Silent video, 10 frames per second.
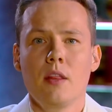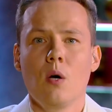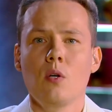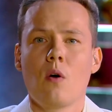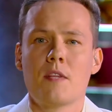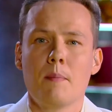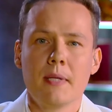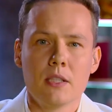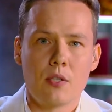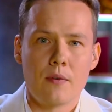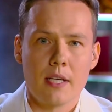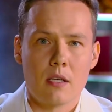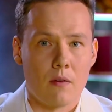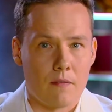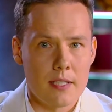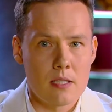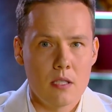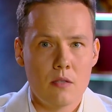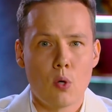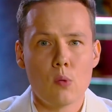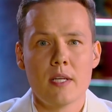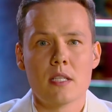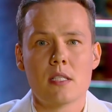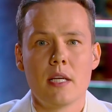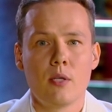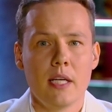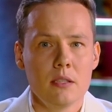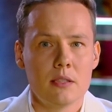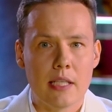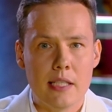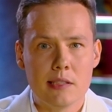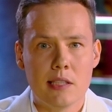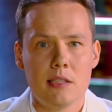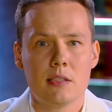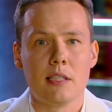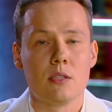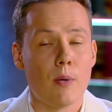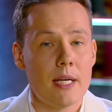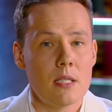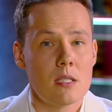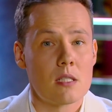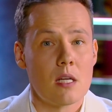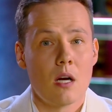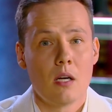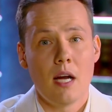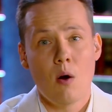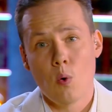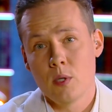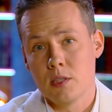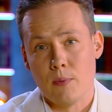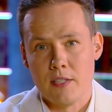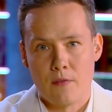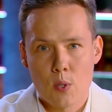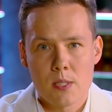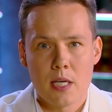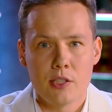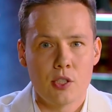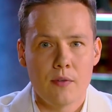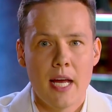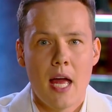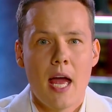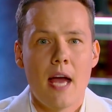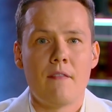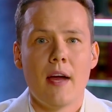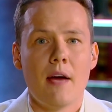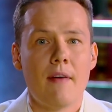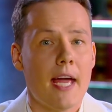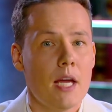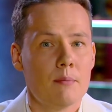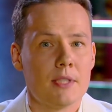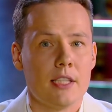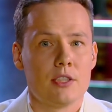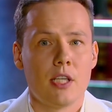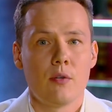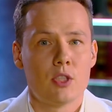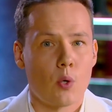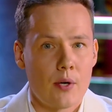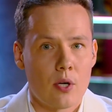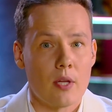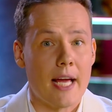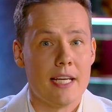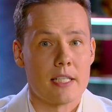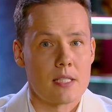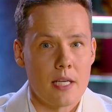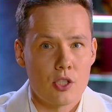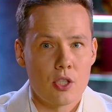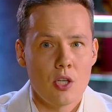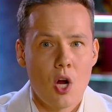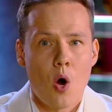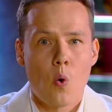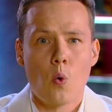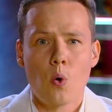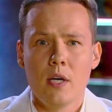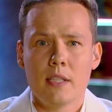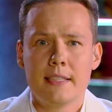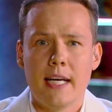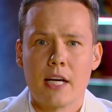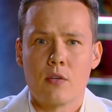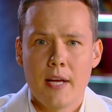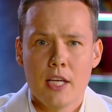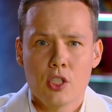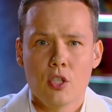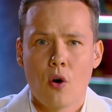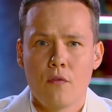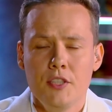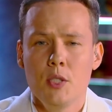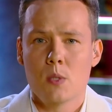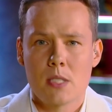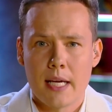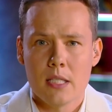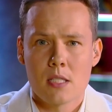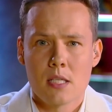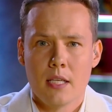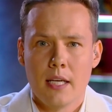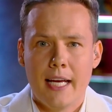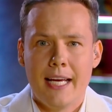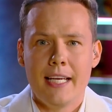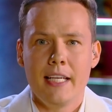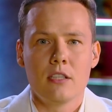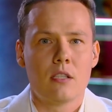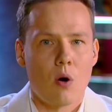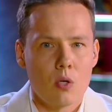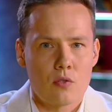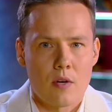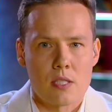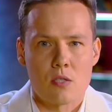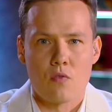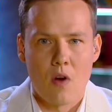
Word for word: None of the military conflicts involving the United States in the 20th or 21st century have ever aimed at territorial annexation or the creation of new states, in contrast